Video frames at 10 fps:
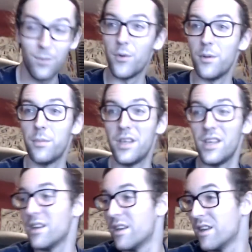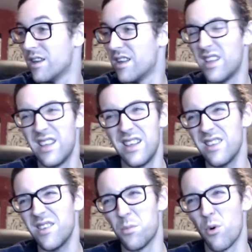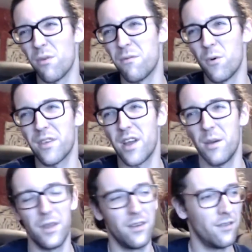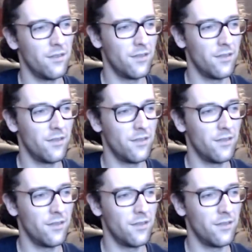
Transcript: would be a little more forthcoming,